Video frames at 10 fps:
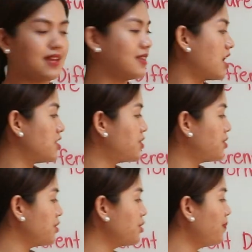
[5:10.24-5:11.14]
And then
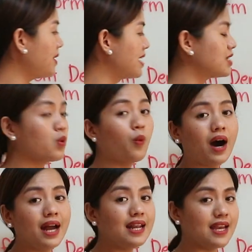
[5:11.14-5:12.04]
2 plus
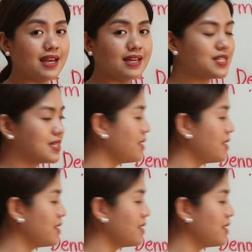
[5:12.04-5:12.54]
1 is